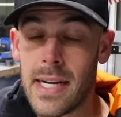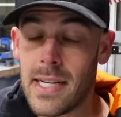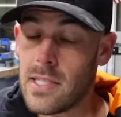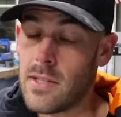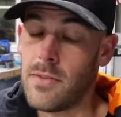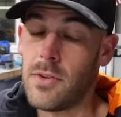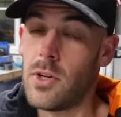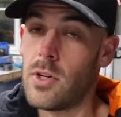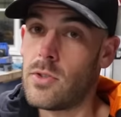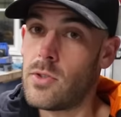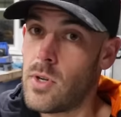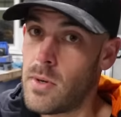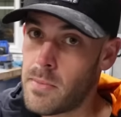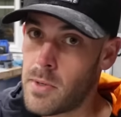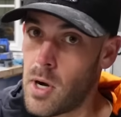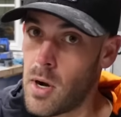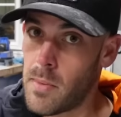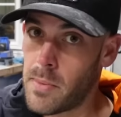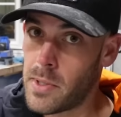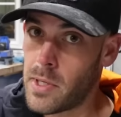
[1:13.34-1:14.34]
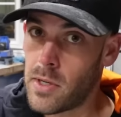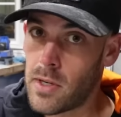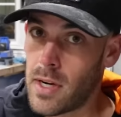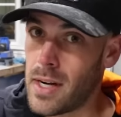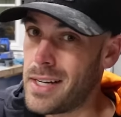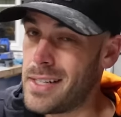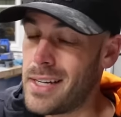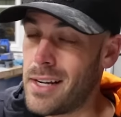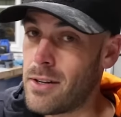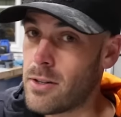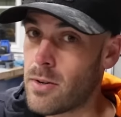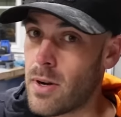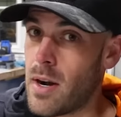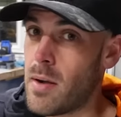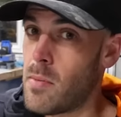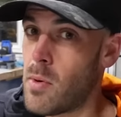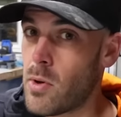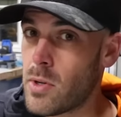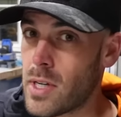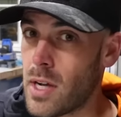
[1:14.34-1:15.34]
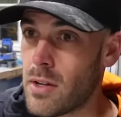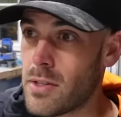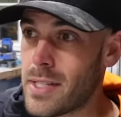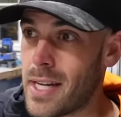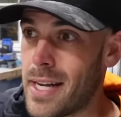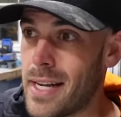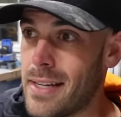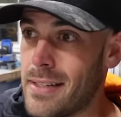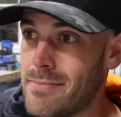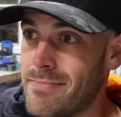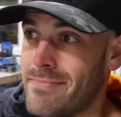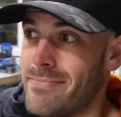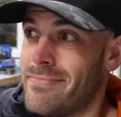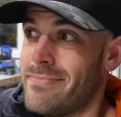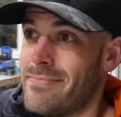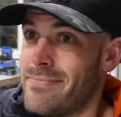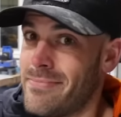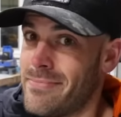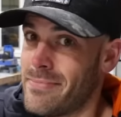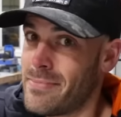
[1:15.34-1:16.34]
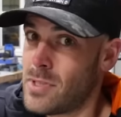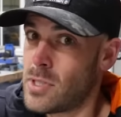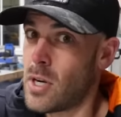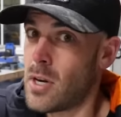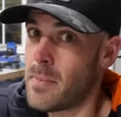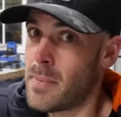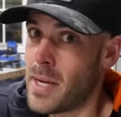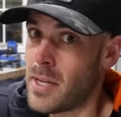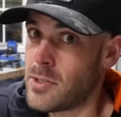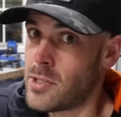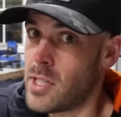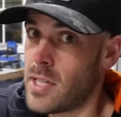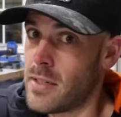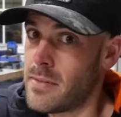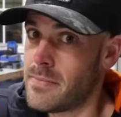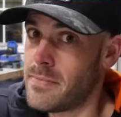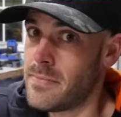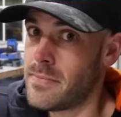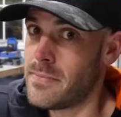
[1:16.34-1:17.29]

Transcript: I guess if you're a trim carpenter cutting down crown molding all day, Sorry about you. And